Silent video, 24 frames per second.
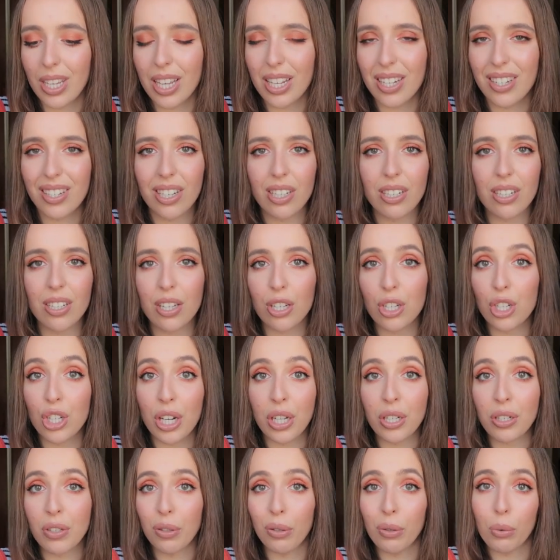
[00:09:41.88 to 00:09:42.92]
it's just a
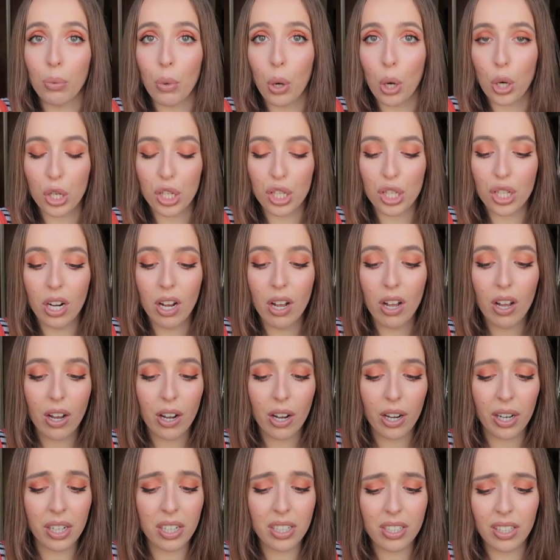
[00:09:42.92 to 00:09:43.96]
gentle wash.
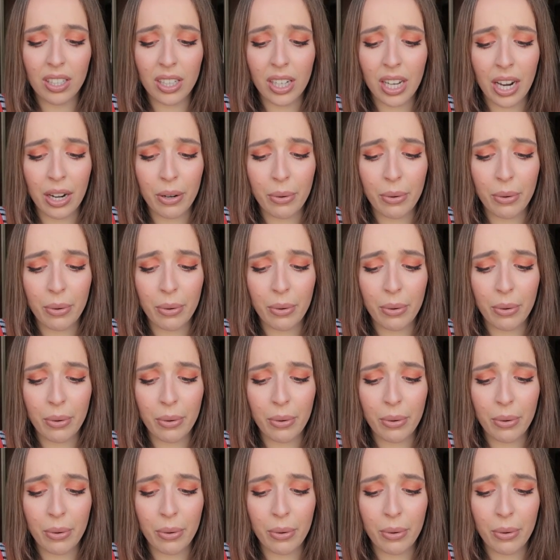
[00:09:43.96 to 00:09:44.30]
Honestly,